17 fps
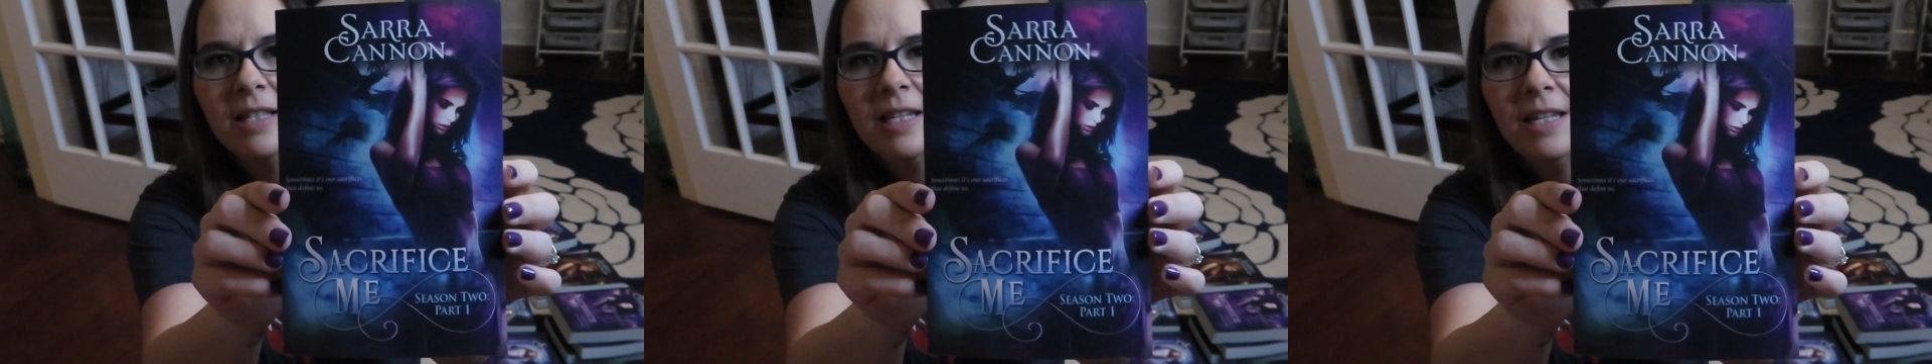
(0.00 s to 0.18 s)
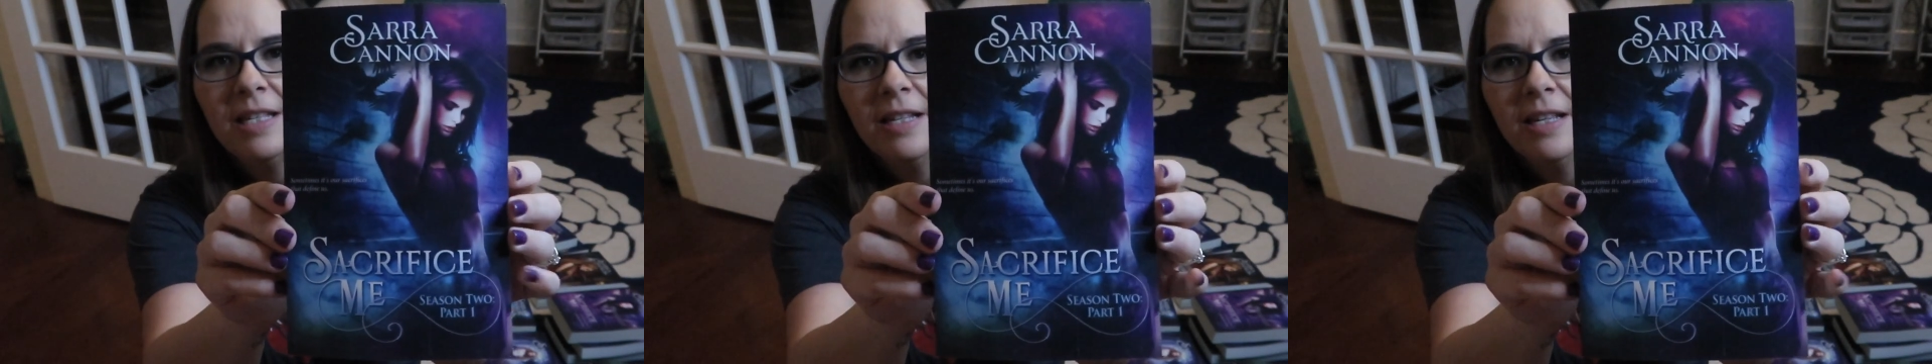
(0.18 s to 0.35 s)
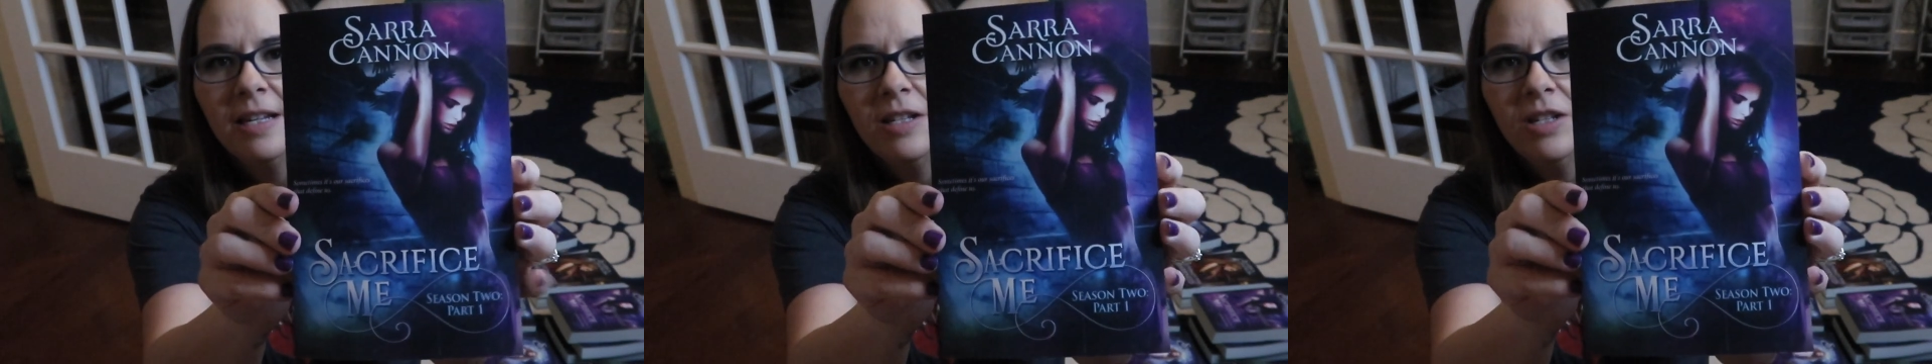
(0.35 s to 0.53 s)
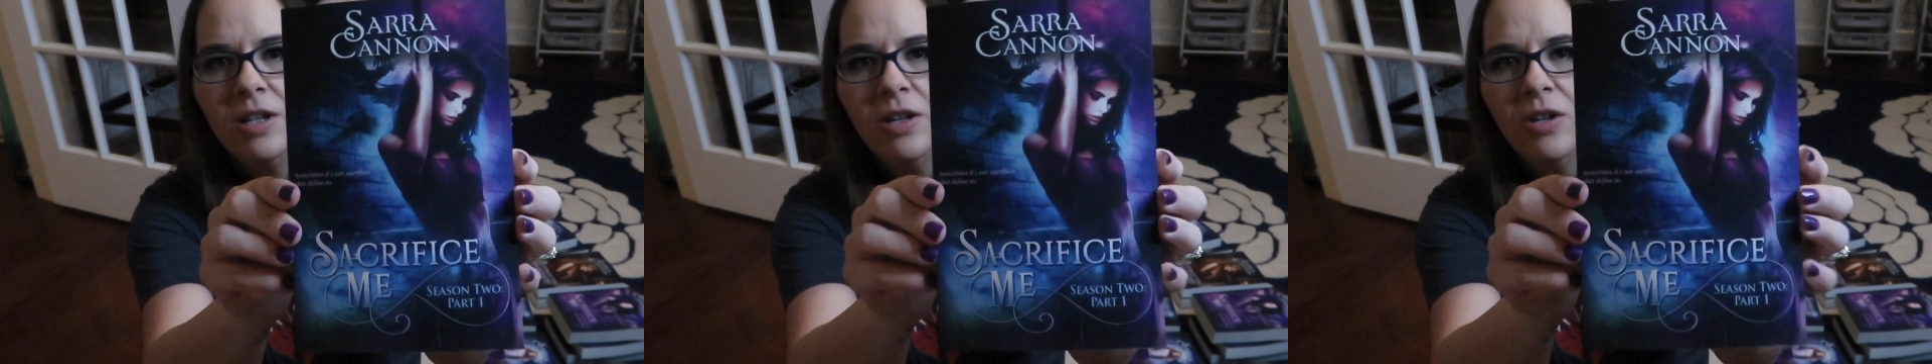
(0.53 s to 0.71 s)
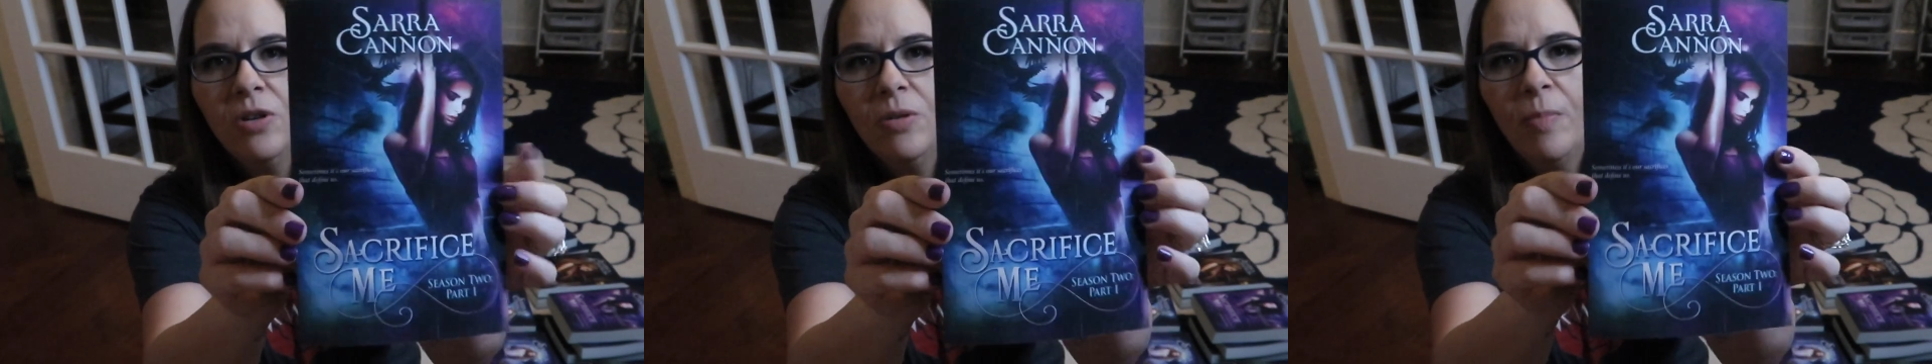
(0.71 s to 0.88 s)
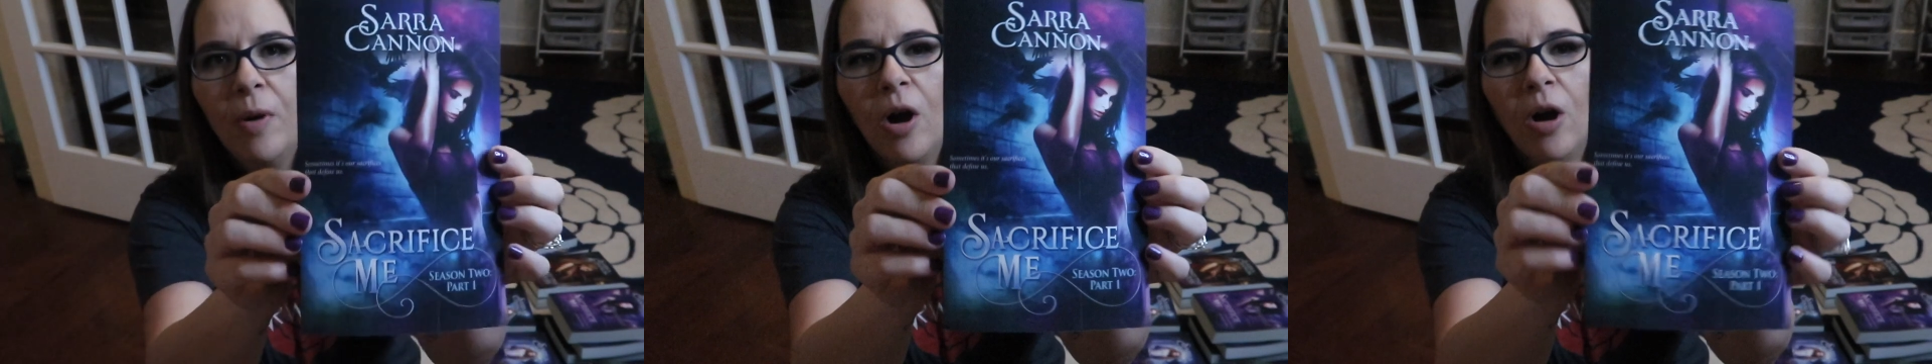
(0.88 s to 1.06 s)
Season
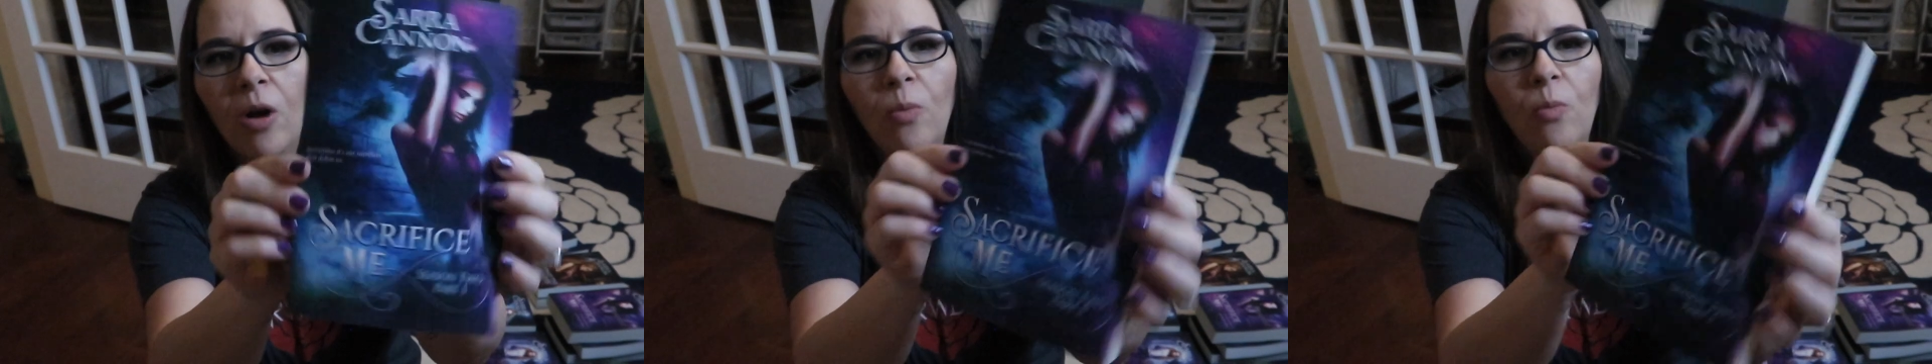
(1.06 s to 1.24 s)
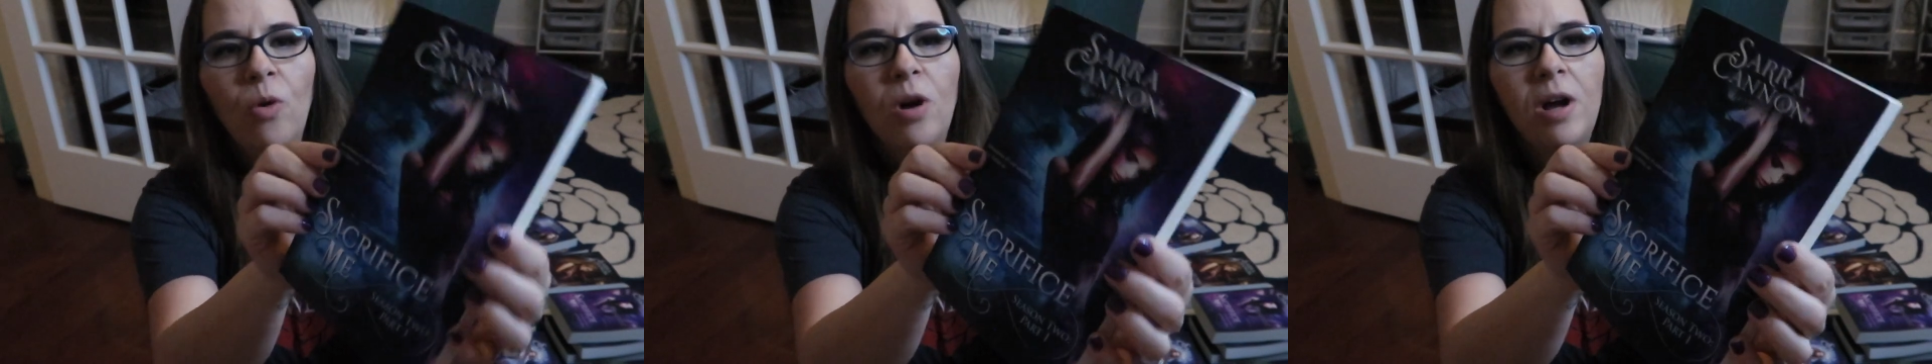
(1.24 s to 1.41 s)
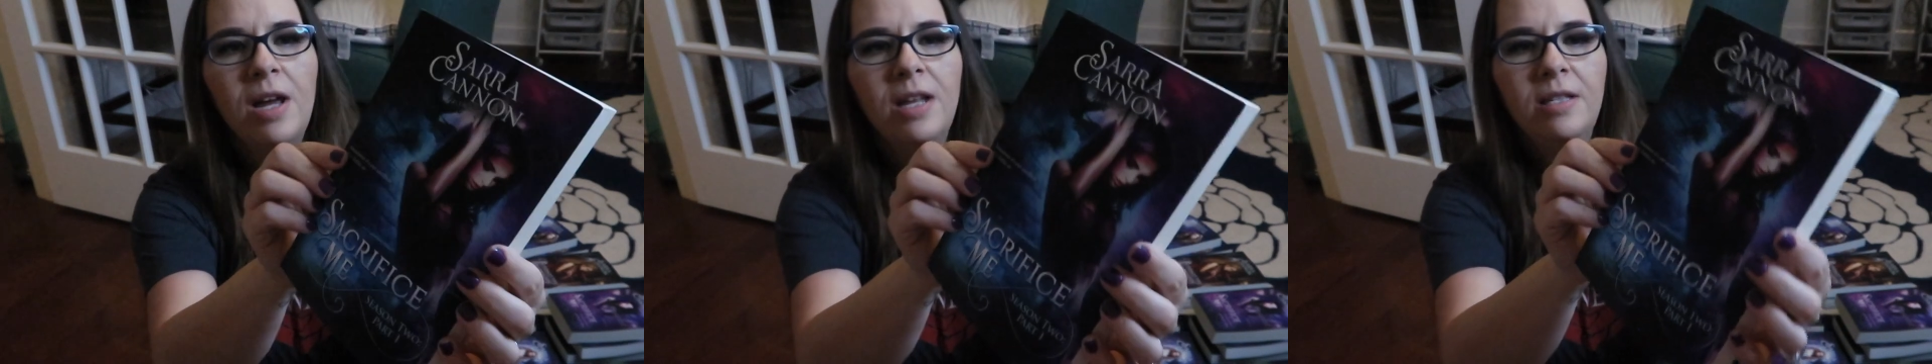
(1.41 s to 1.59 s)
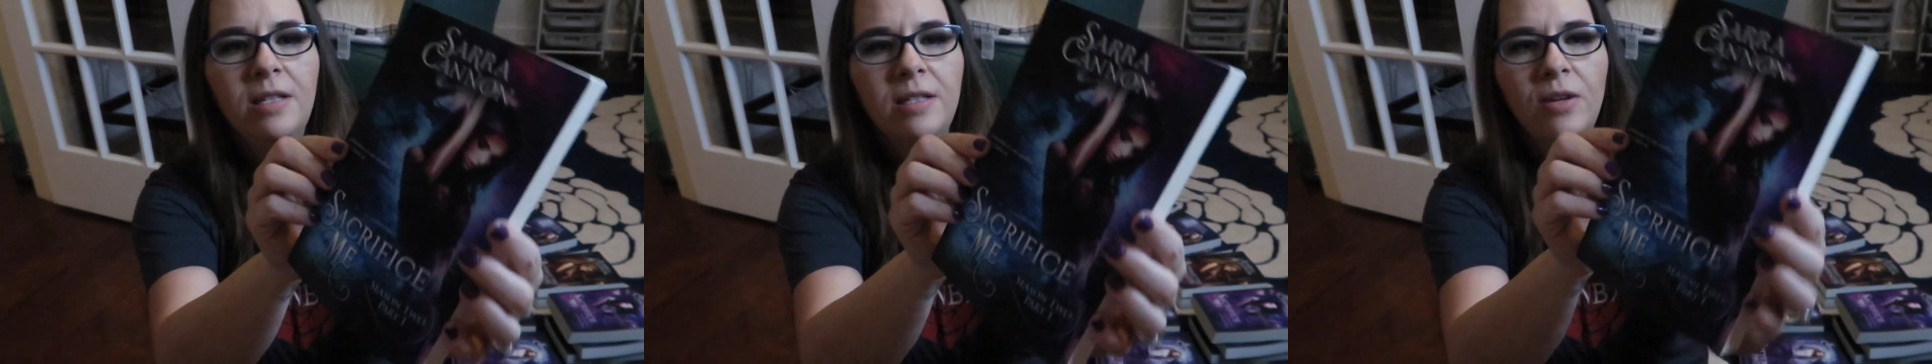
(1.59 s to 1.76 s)
2, Part 1.